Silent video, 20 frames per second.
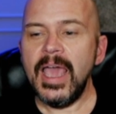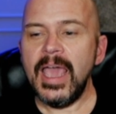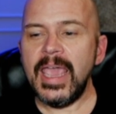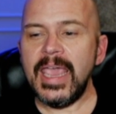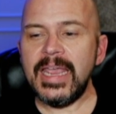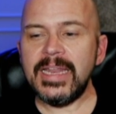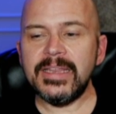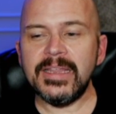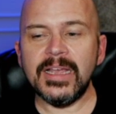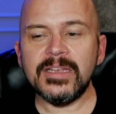
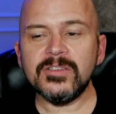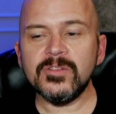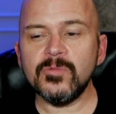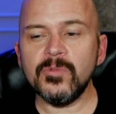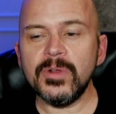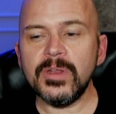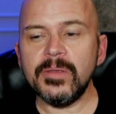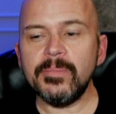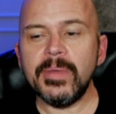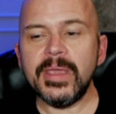It doesn't
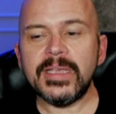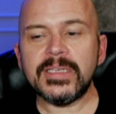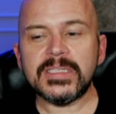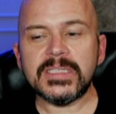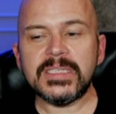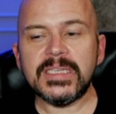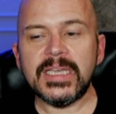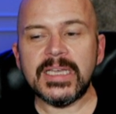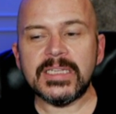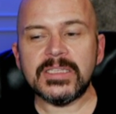really make
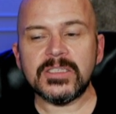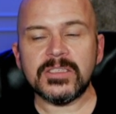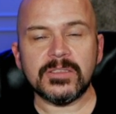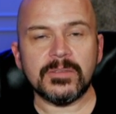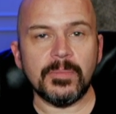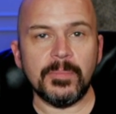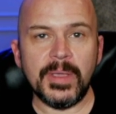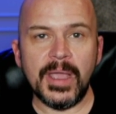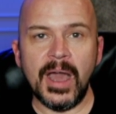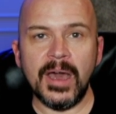sense, to
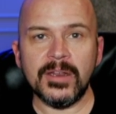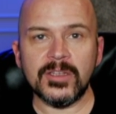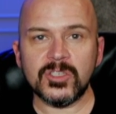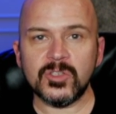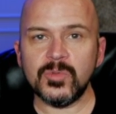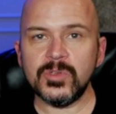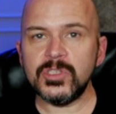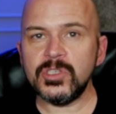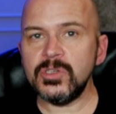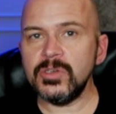be honest
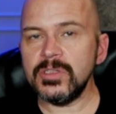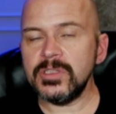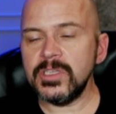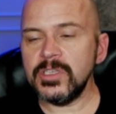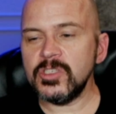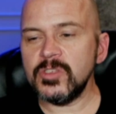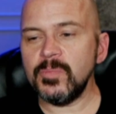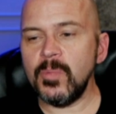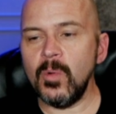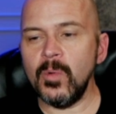with you, at
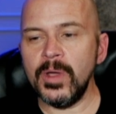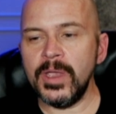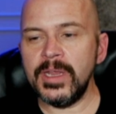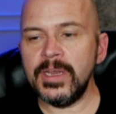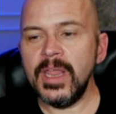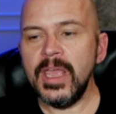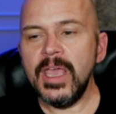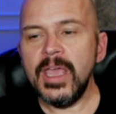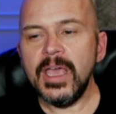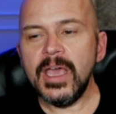this point,
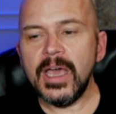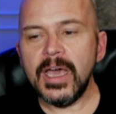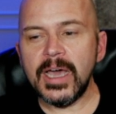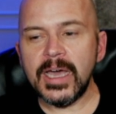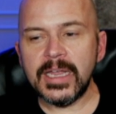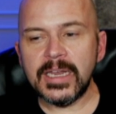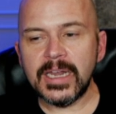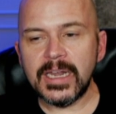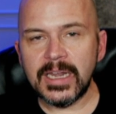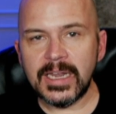
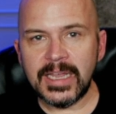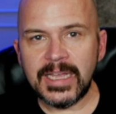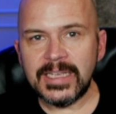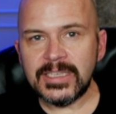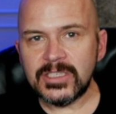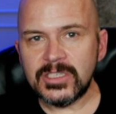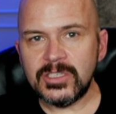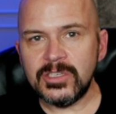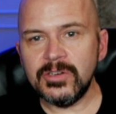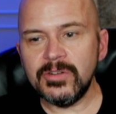
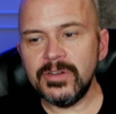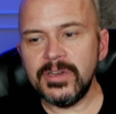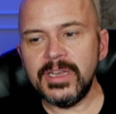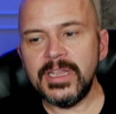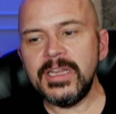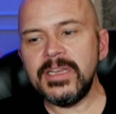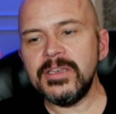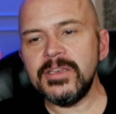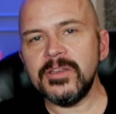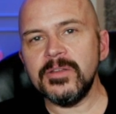unless you're
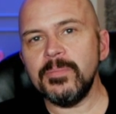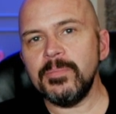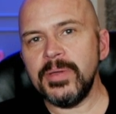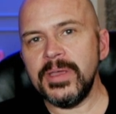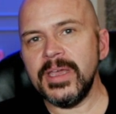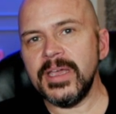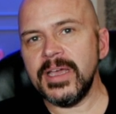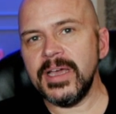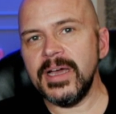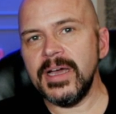needing to
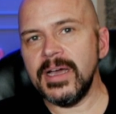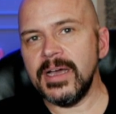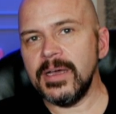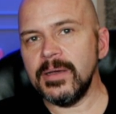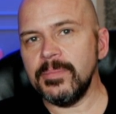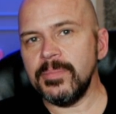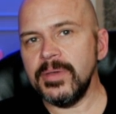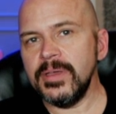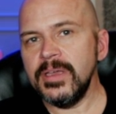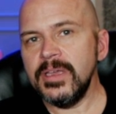pick up
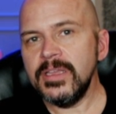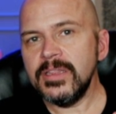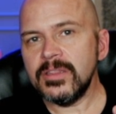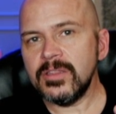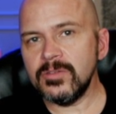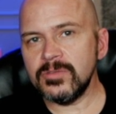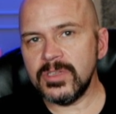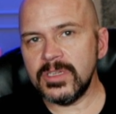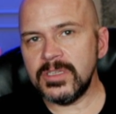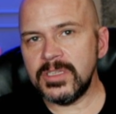
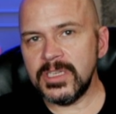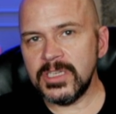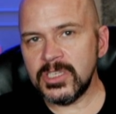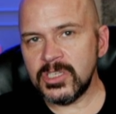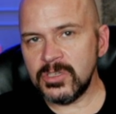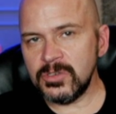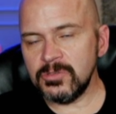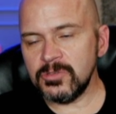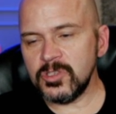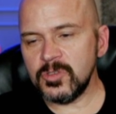those
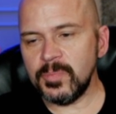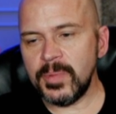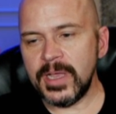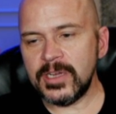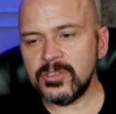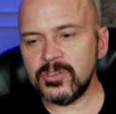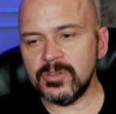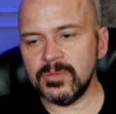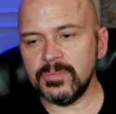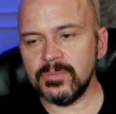additional
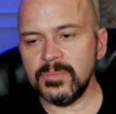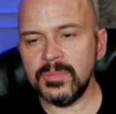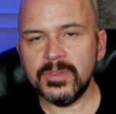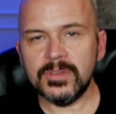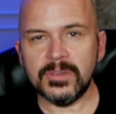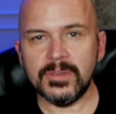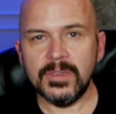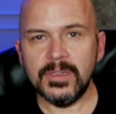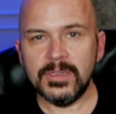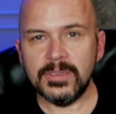spectrum
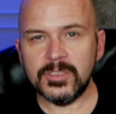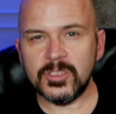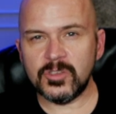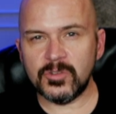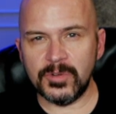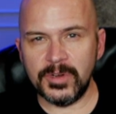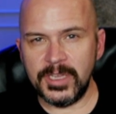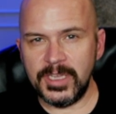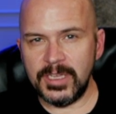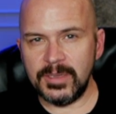
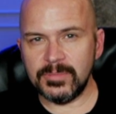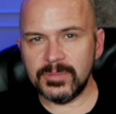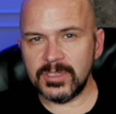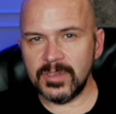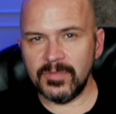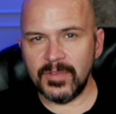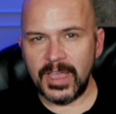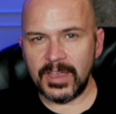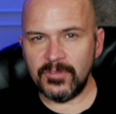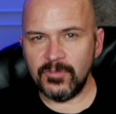streams of
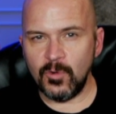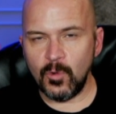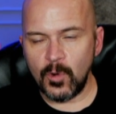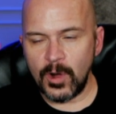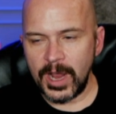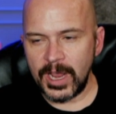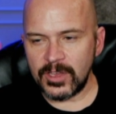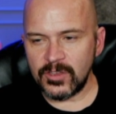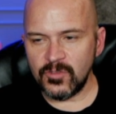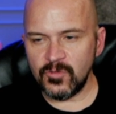like
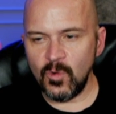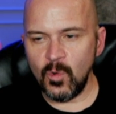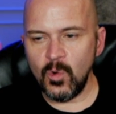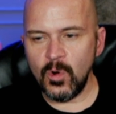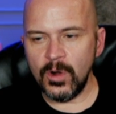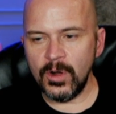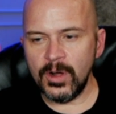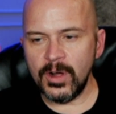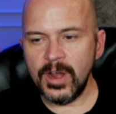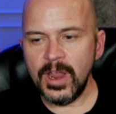
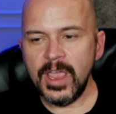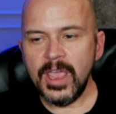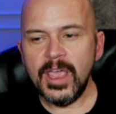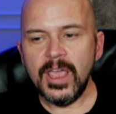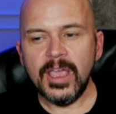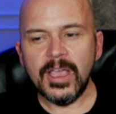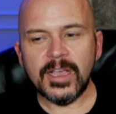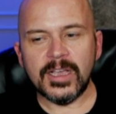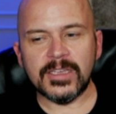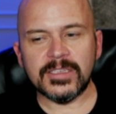4x4,
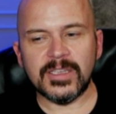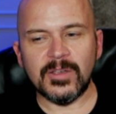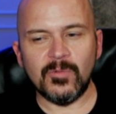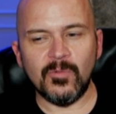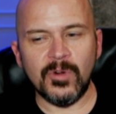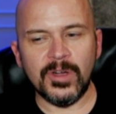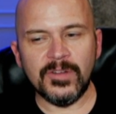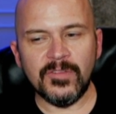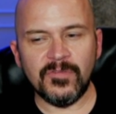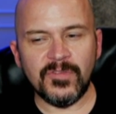because at
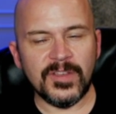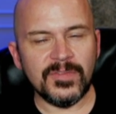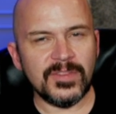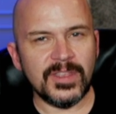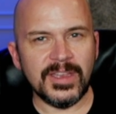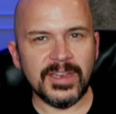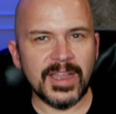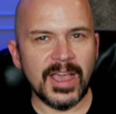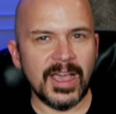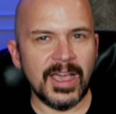
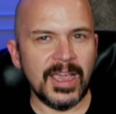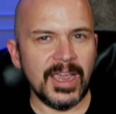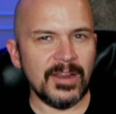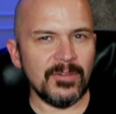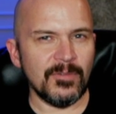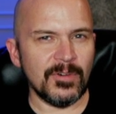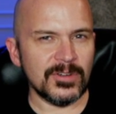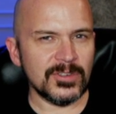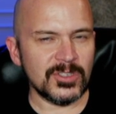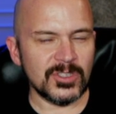$159
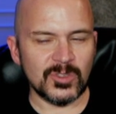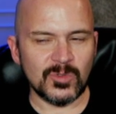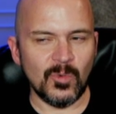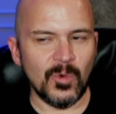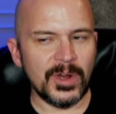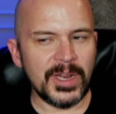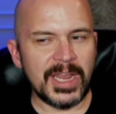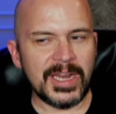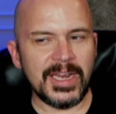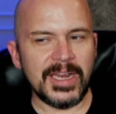versus
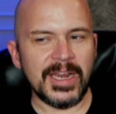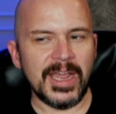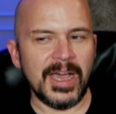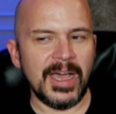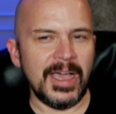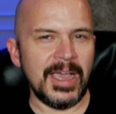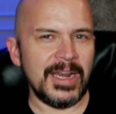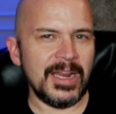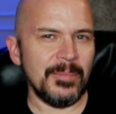$189, I